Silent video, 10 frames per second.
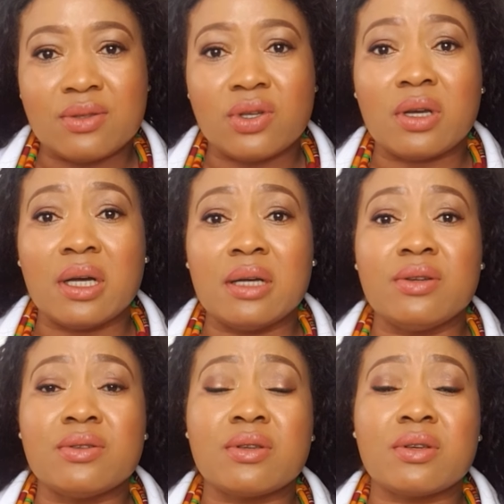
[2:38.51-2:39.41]
So you can
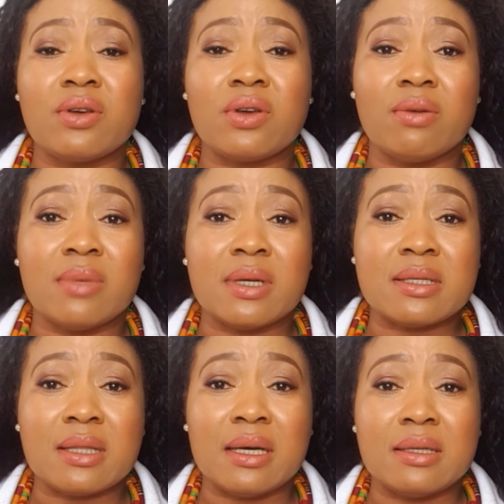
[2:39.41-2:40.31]
use cucumber
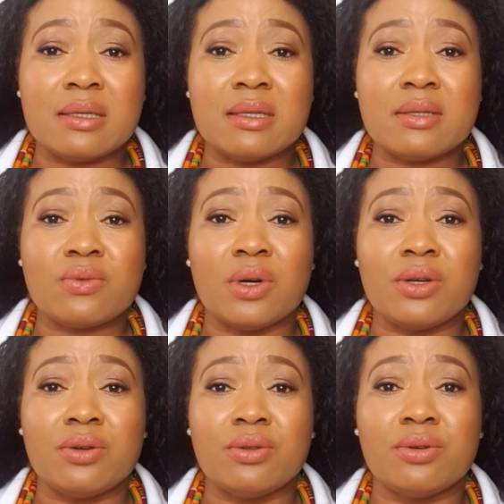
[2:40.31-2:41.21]
slices. What
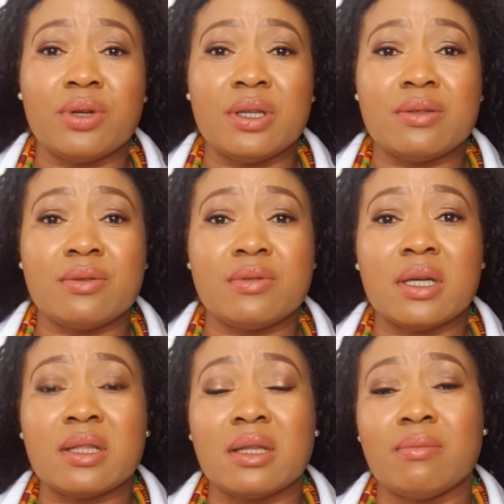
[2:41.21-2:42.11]
you do is you
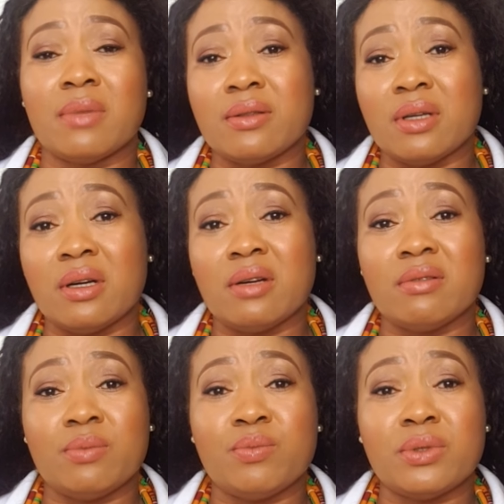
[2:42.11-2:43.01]
take them out
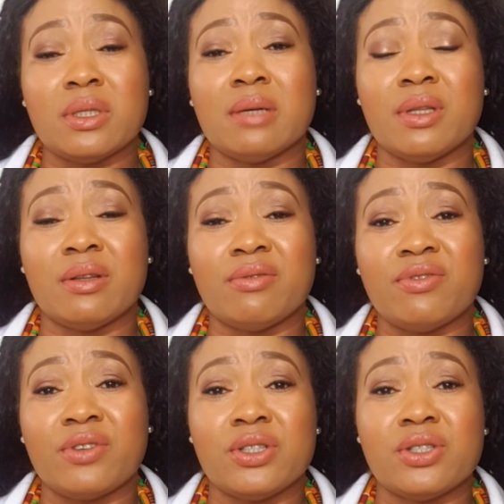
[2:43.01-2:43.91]
directly, you put them in the
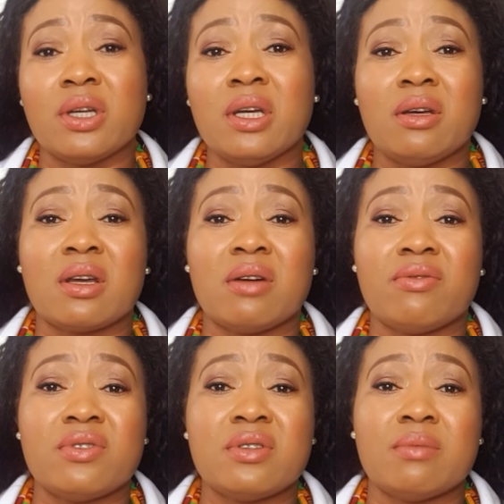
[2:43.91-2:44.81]
fridge. You can
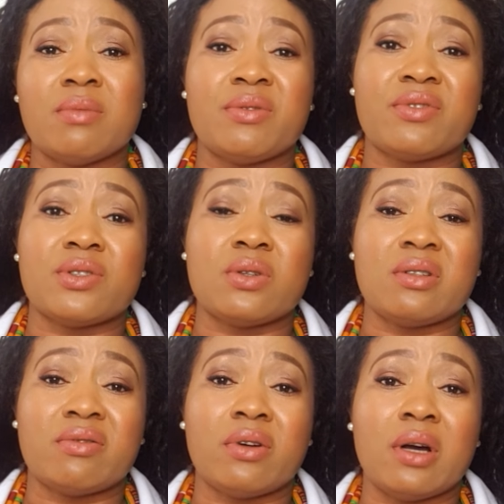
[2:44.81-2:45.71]
freeze them maybe for
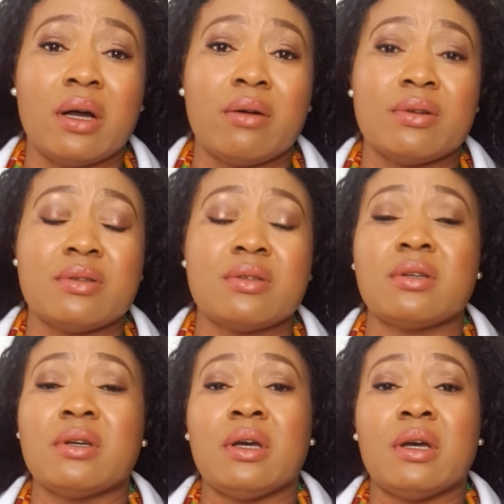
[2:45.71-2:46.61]
24 hours.
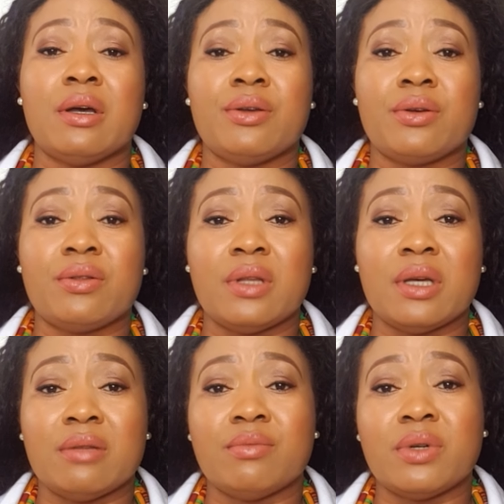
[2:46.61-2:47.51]
You
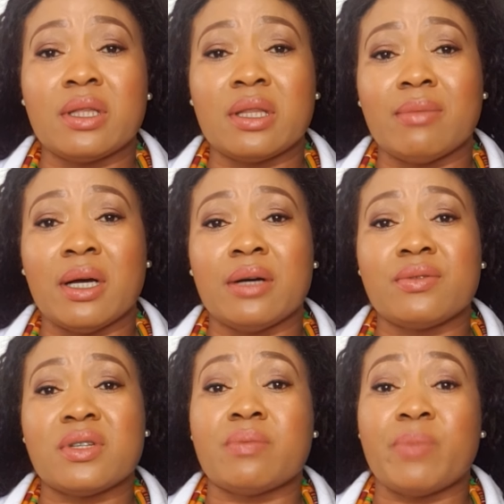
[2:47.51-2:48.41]
then bring them out,
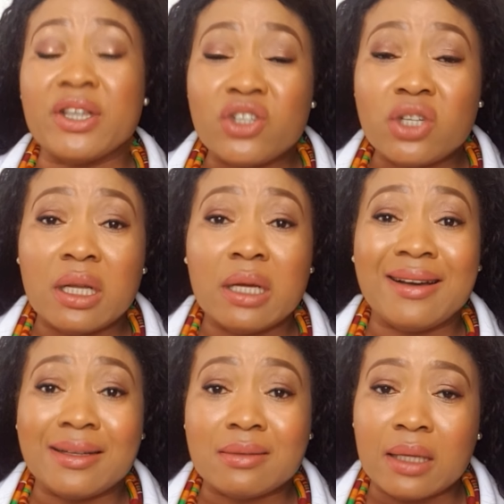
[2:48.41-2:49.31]
especially
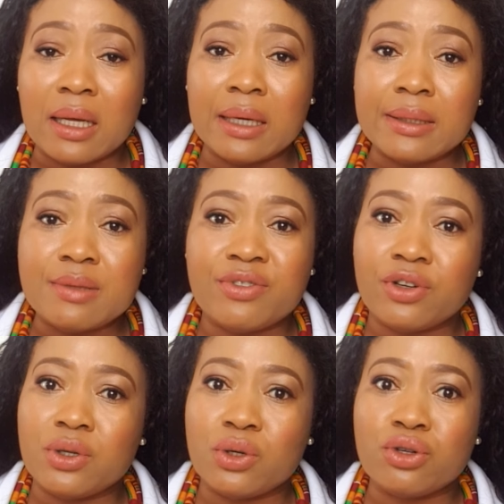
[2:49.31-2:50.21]
at night
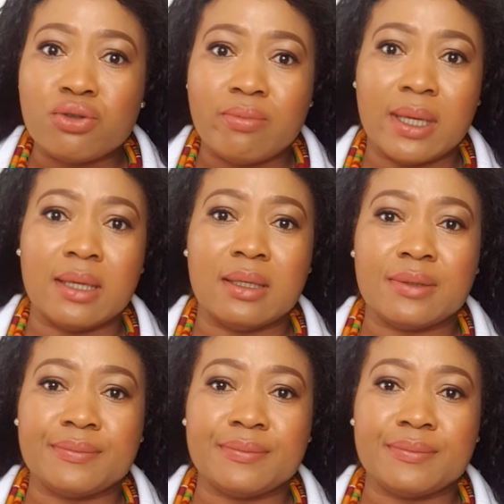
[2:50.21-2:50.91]
before you go to bed.